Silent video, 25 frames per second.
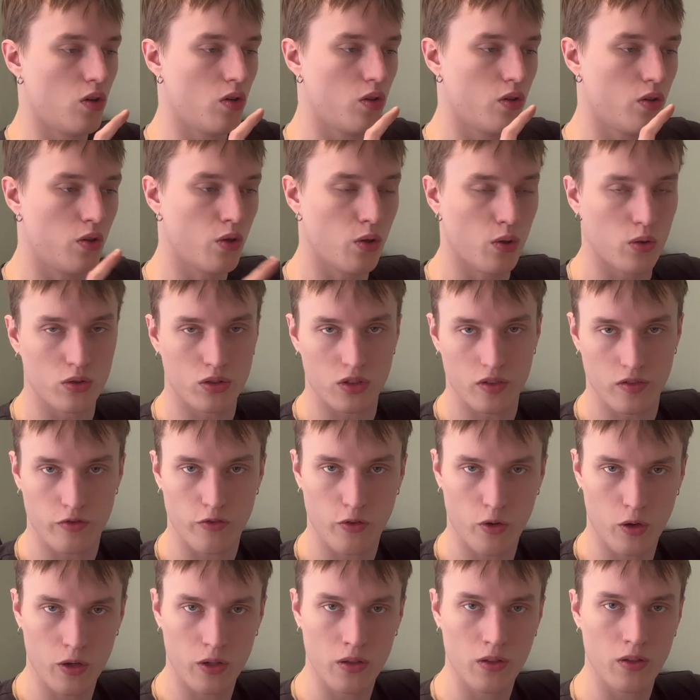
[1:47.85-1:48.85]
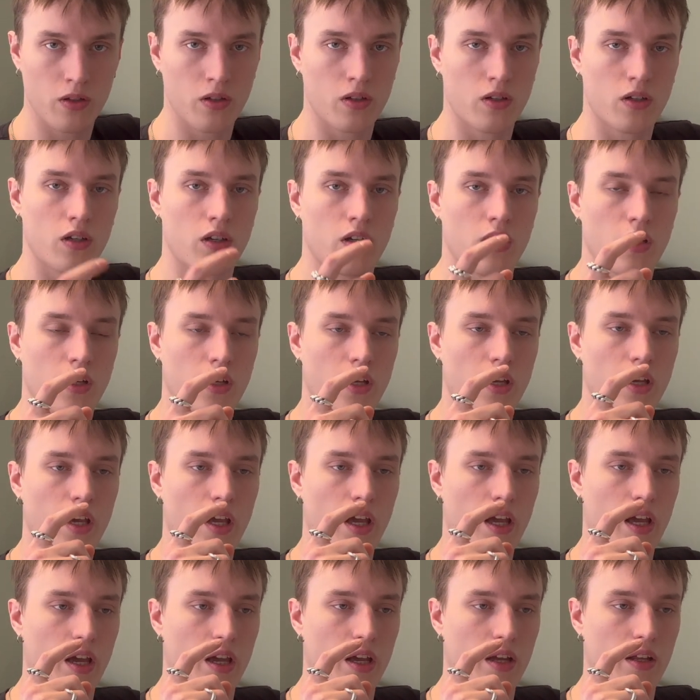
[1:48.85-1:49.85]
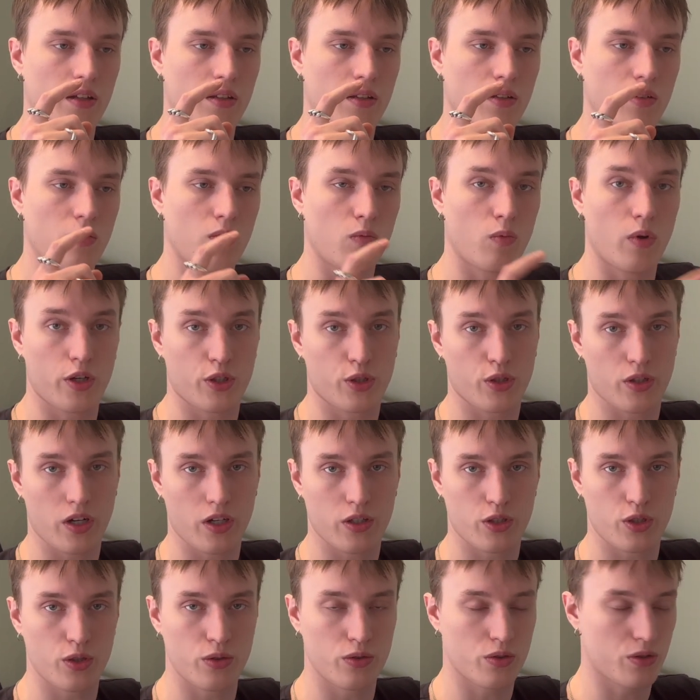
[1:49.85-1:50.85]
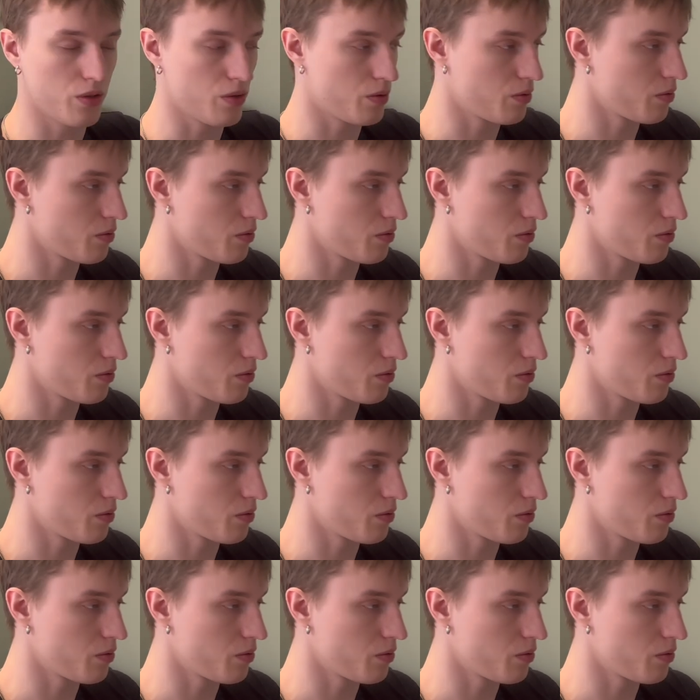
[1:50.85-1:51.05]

Who is it for? And why should I choose you?